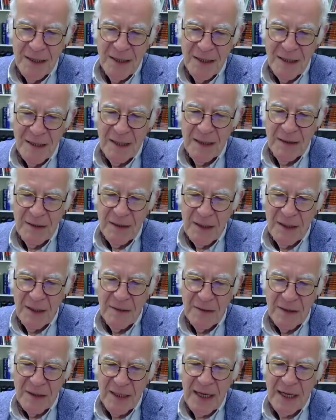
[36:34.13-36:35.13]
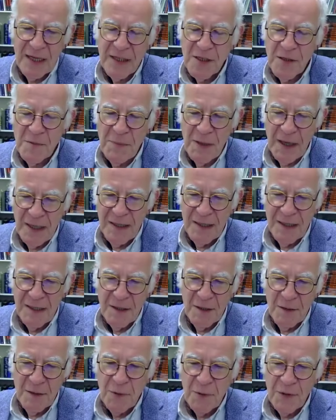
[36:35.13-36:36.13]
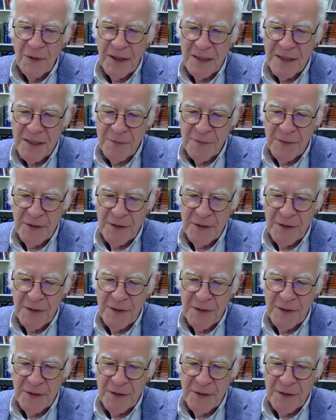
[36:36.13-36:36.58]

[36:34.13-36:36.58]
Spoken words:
and catched by the police,